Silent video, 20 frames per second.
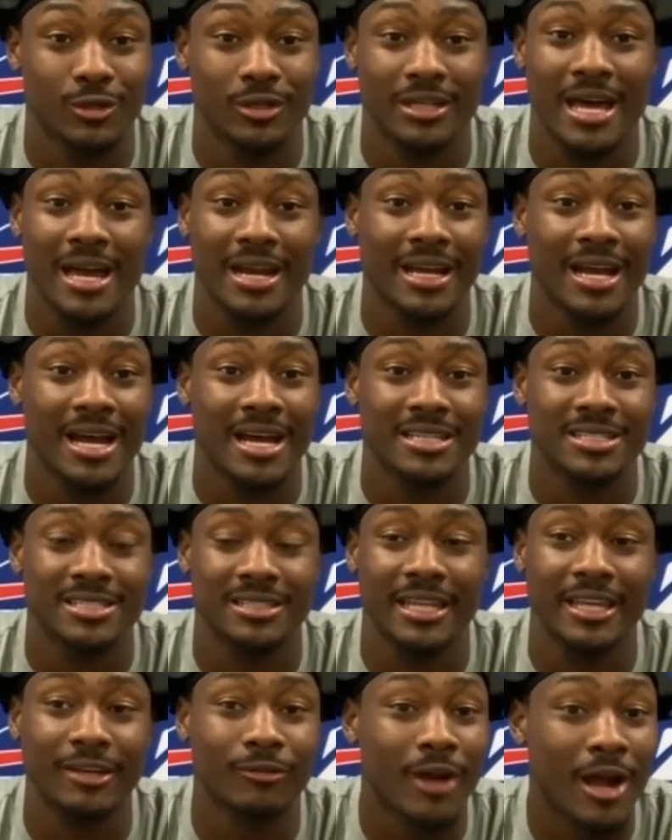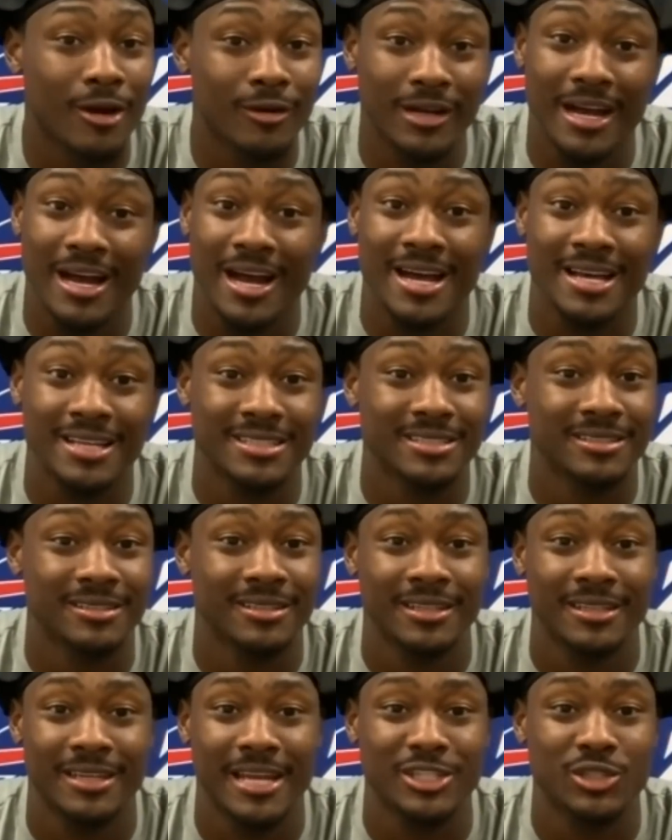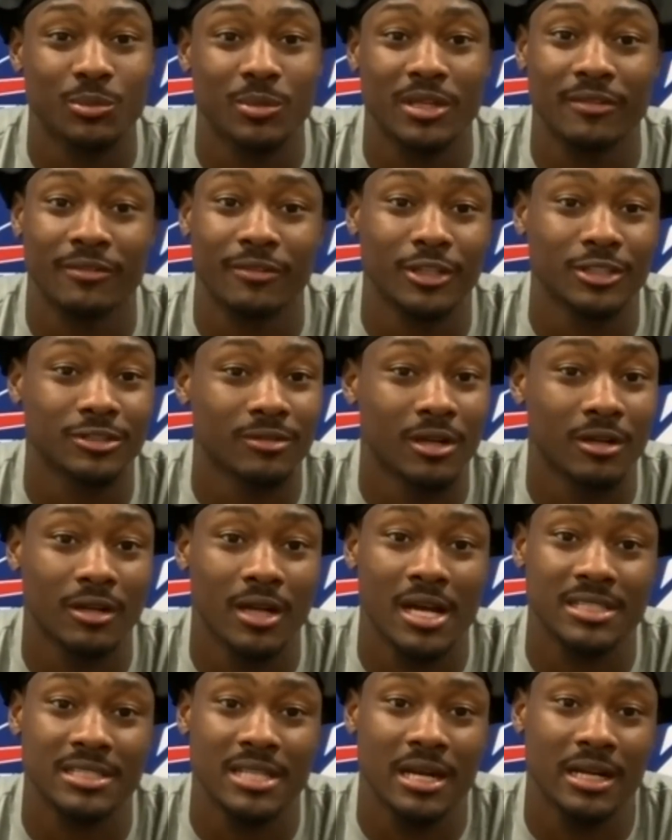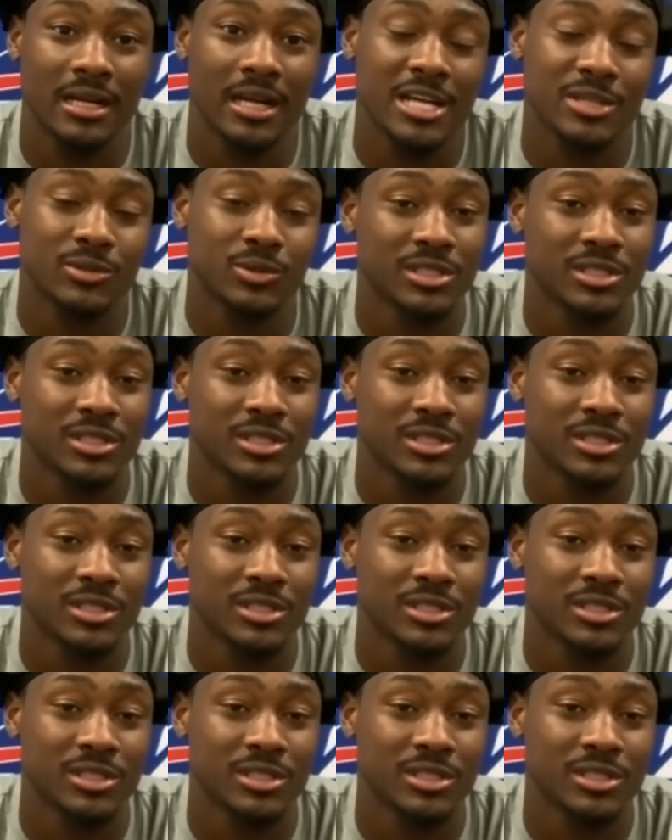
A lot of guys, late round guys, not too many first round guys. A lot of guys with